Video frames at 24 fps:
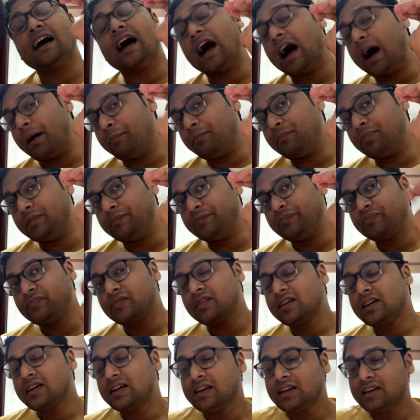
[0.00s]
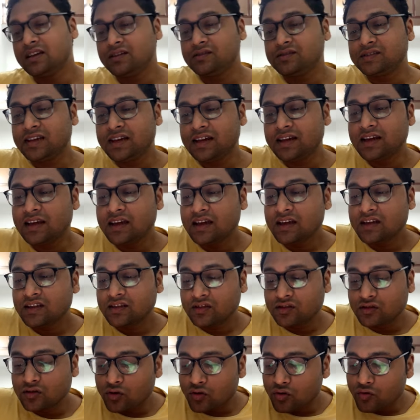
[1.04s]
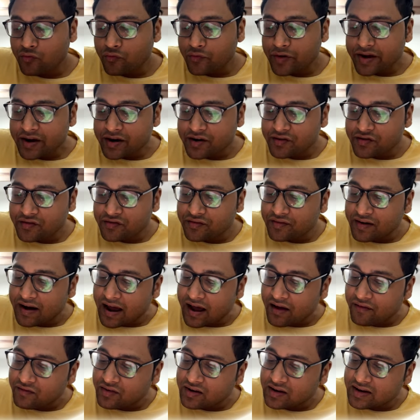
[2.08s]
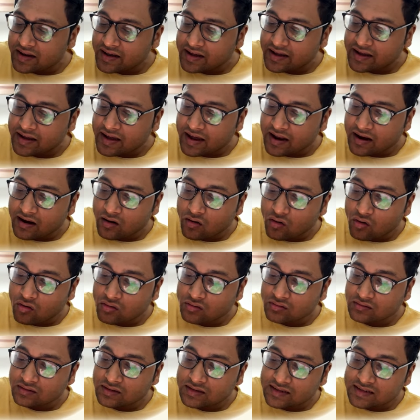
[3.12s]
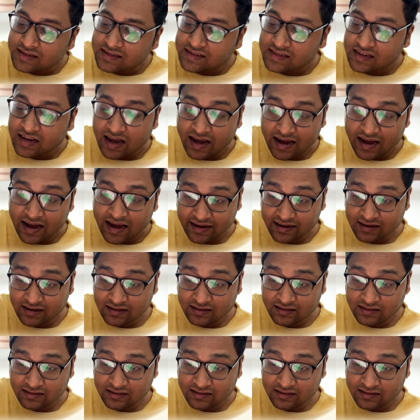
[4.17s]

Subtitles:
up. You see, though we are traveling along these lines,